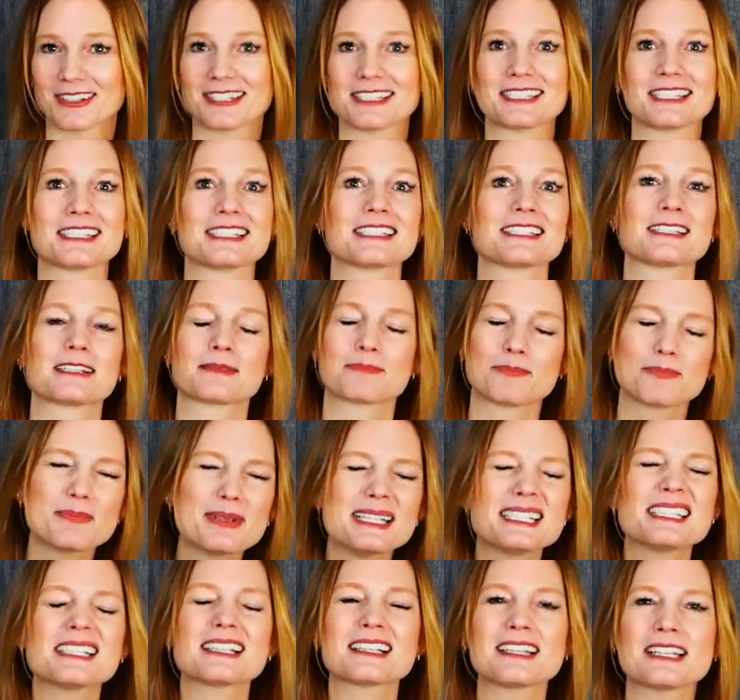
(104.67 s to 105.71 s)
This is
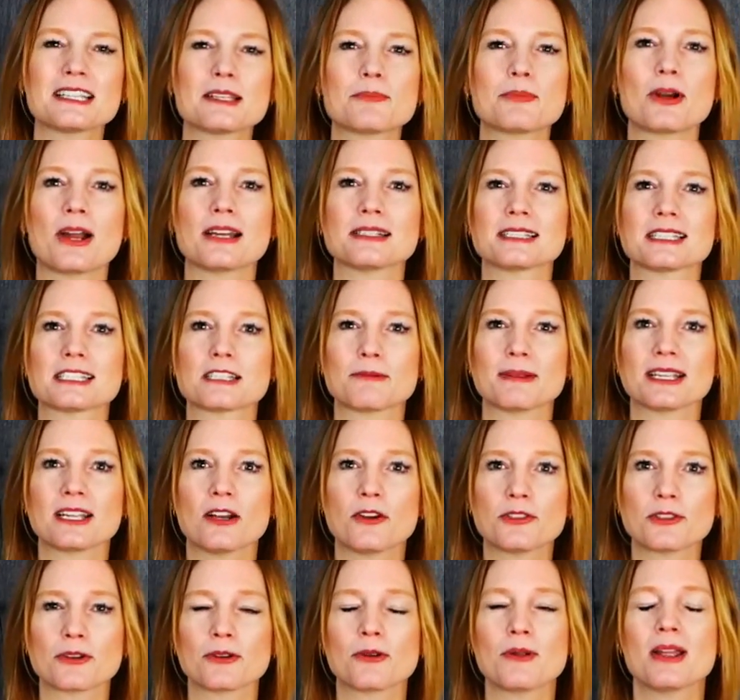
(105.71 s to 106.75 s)
basically the process we
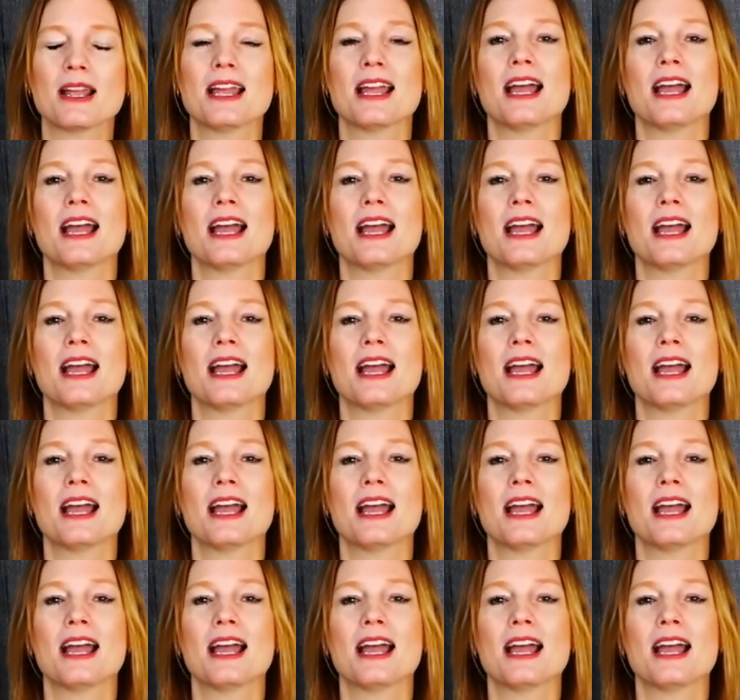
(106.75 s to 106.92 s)
go through.